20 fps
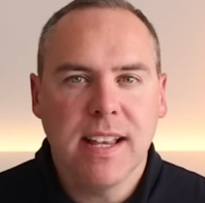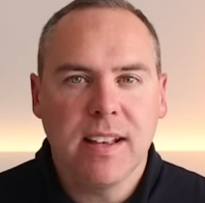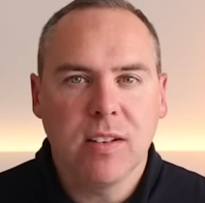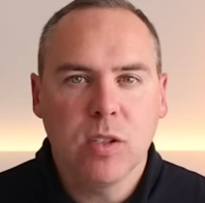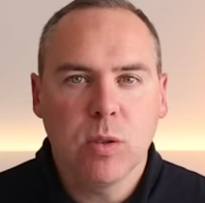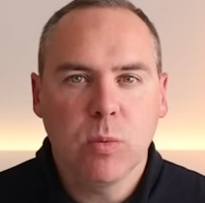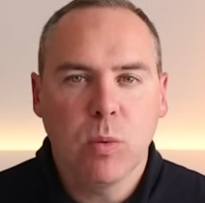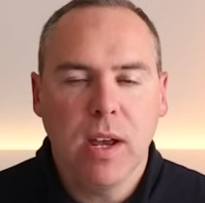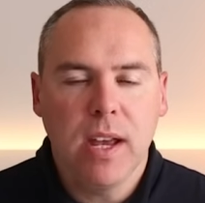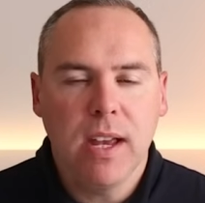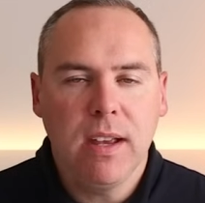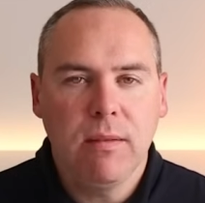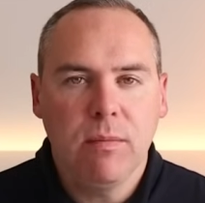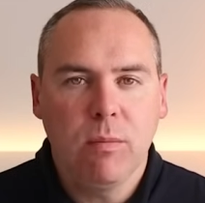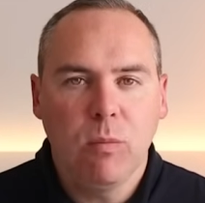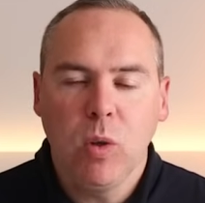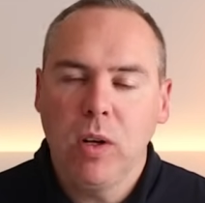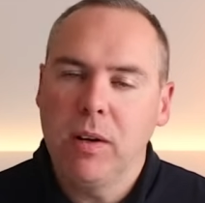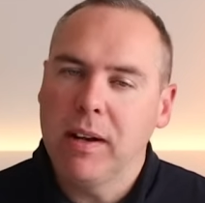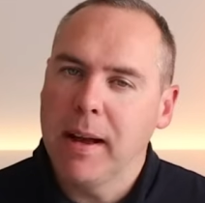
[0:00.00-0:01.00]
elsewhere?
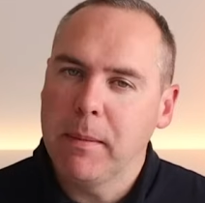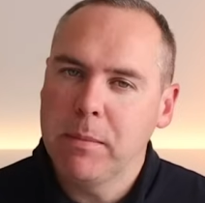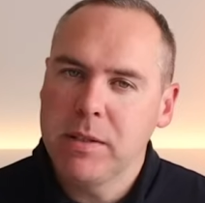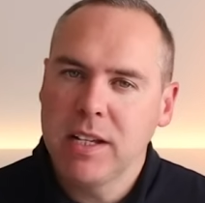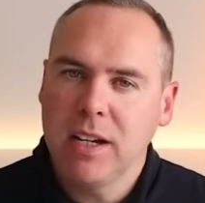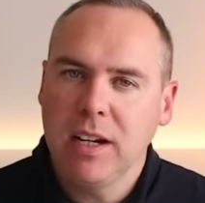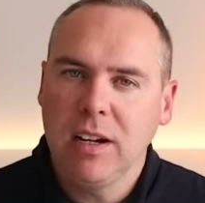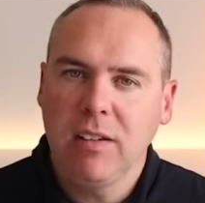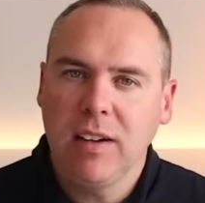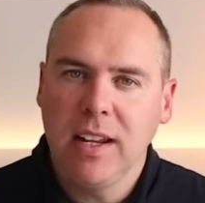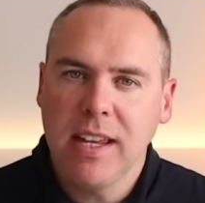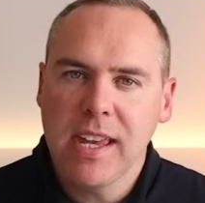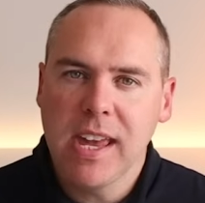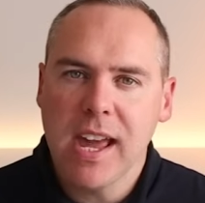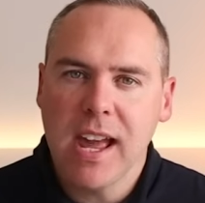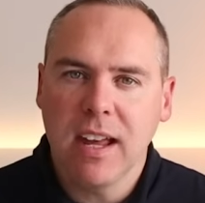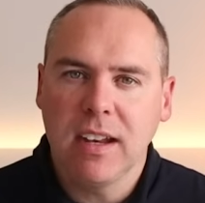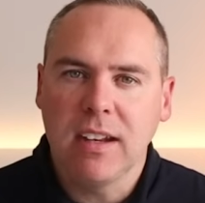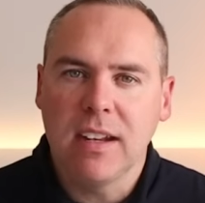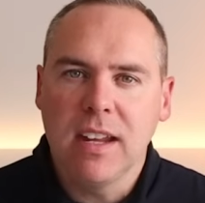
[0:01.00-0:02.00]
You absolutely
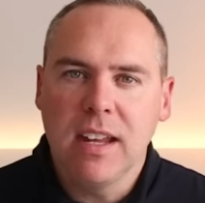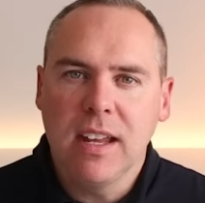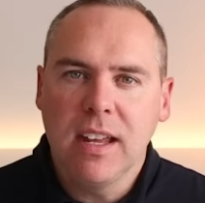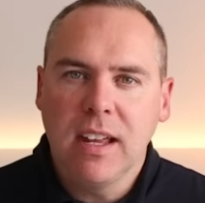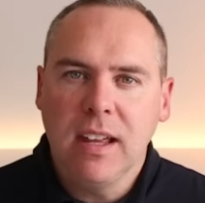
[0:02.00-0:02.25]
can.